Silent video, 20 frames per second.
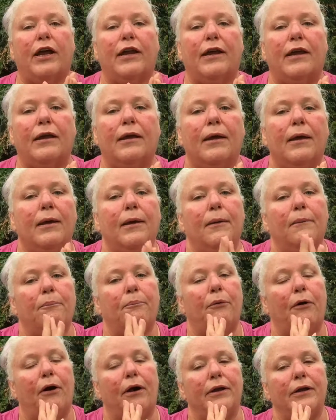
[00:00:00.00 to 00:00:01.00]
it.
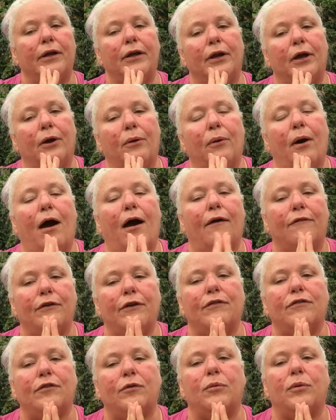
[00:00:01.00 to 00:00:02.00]
But, you know,
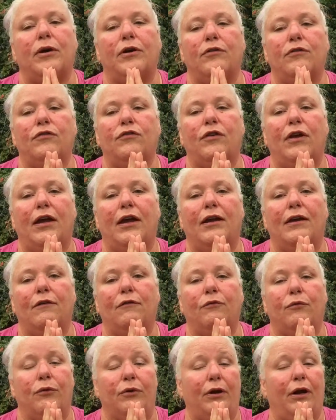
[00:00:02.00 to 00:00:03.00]
obviously we understand
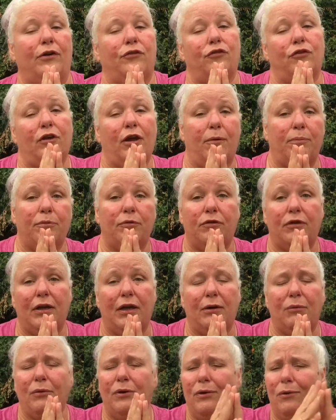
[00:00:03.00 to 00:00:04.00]
if we're not your cup of
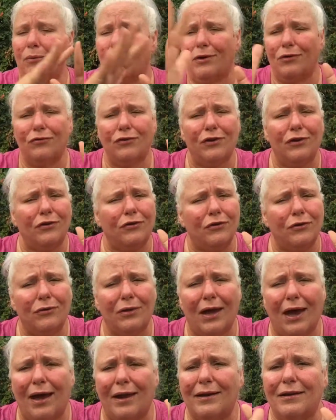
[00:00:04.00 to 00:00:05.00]
tea, we don't want you to do
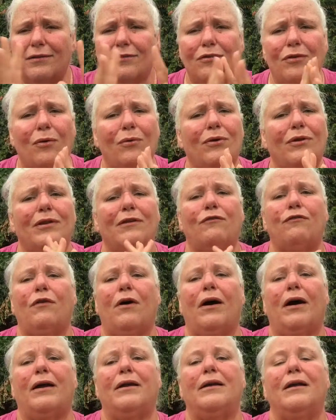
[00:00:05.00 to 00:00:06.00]
that. It's totally
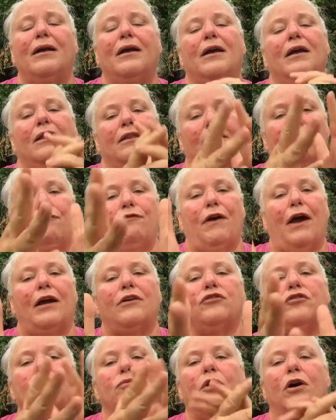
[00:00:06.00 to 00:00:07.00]
fine. The
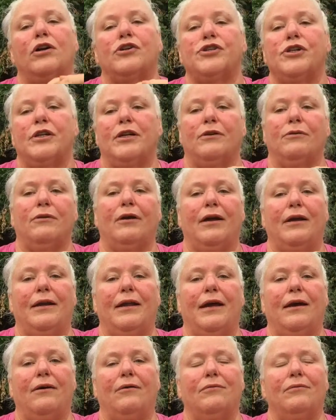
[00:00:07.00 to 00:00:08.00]
fact you're watching it right
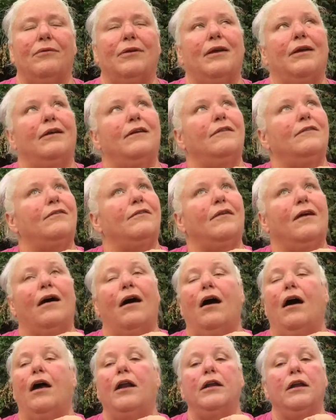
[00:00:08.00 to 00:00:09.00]
now is
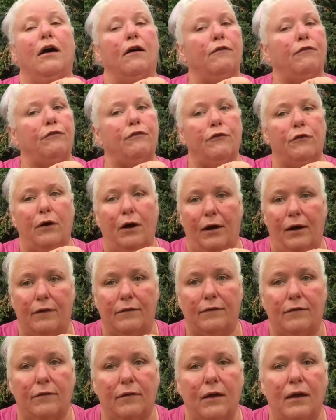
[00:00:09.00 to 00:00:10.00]
enough for
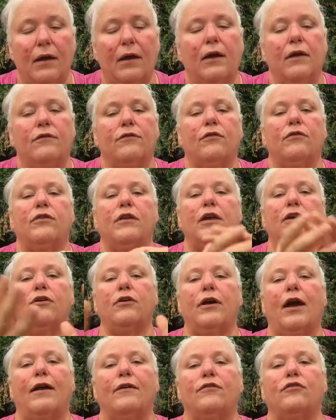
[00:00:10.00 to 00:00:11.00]
us. So thank you
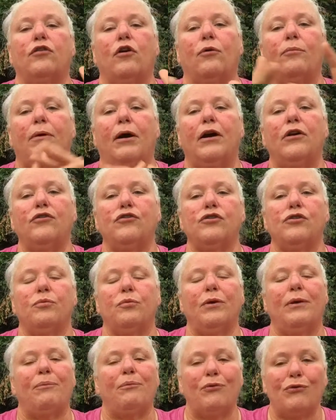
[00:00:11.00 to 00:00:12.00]
guys so much.
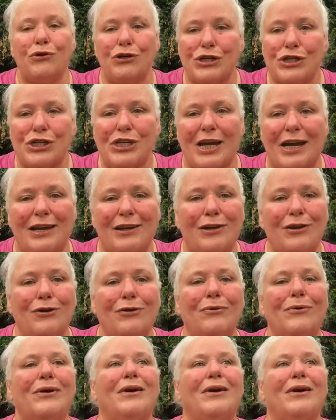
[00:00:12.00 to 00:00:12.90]
We appreciate you.